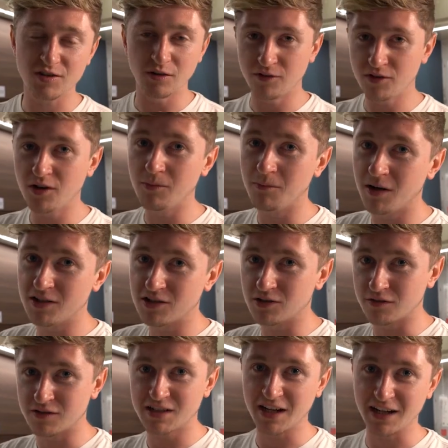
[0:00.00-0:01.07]
So if you don't mind
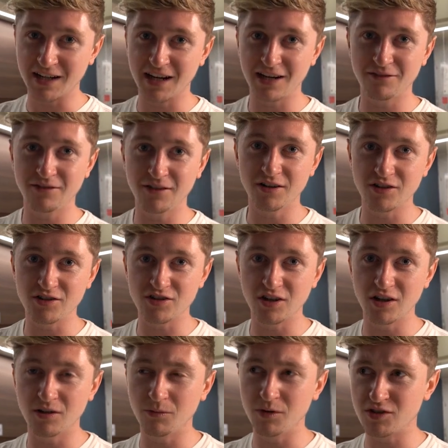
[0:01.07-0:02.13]
sort of second-hand
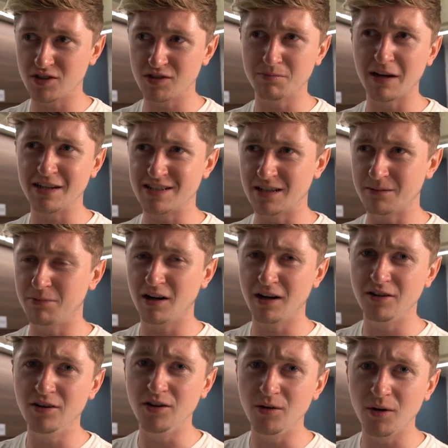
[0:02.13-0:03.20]
furniture, which is basically
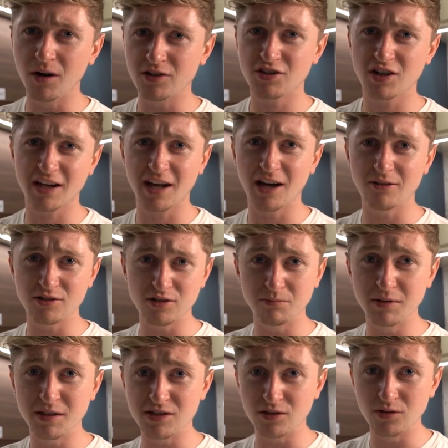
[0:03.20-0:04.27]
brand new, I check out
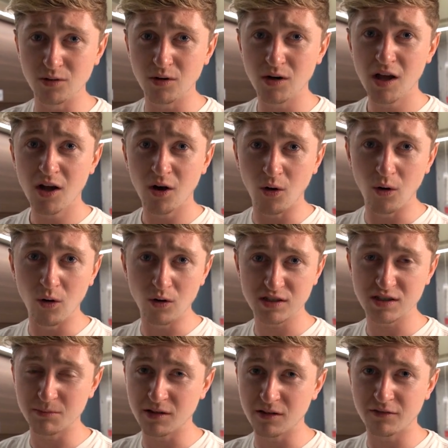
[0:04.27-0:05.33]
Dubizzle or
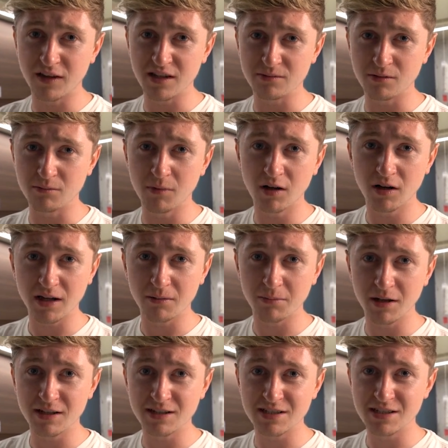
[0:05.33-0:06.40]
some of the Facebook
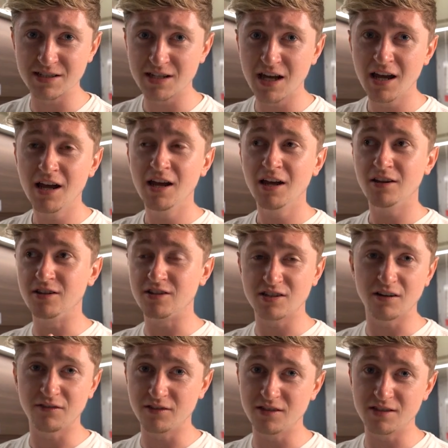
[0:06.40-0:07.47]
marketplaces. The
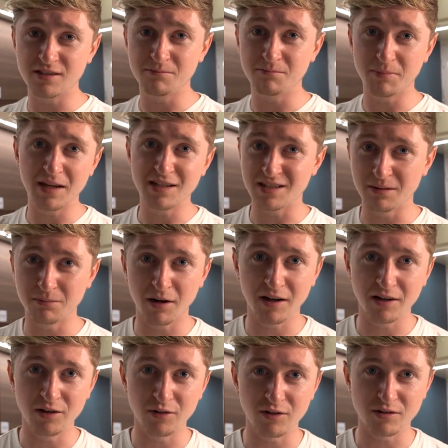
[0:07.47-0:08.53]
stuff is basically
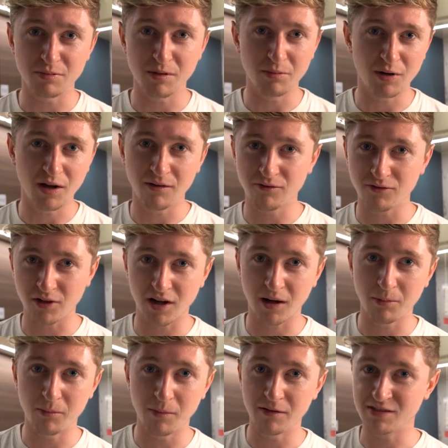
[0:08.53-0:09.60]
brand new because people come for a
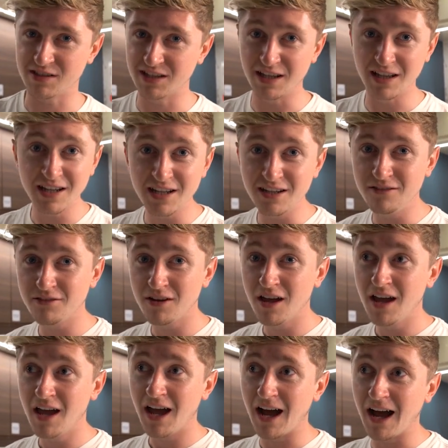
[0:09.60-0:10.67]
couple months and then leave,
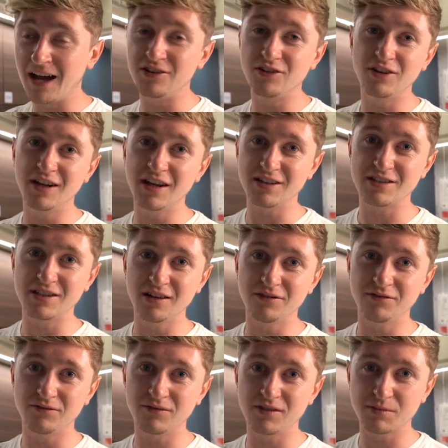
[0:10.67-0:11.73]
and you can get
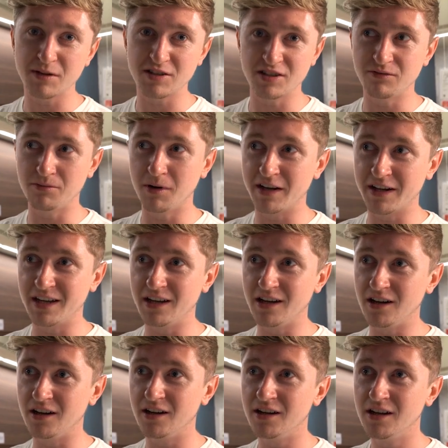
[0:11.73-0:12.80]
stuff, especially from
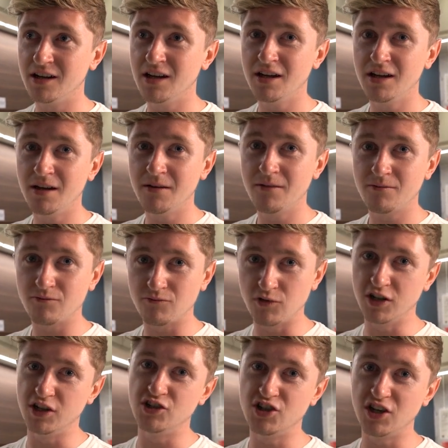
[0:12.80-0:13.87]
IKEA,
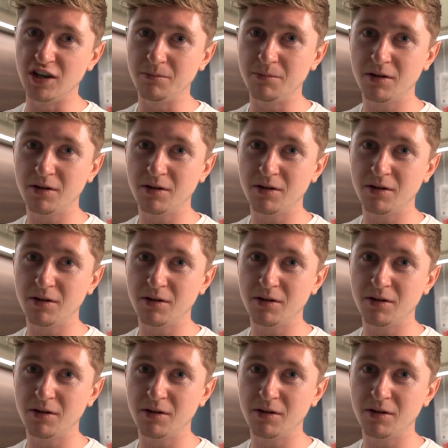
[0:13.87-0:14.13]
really cheap.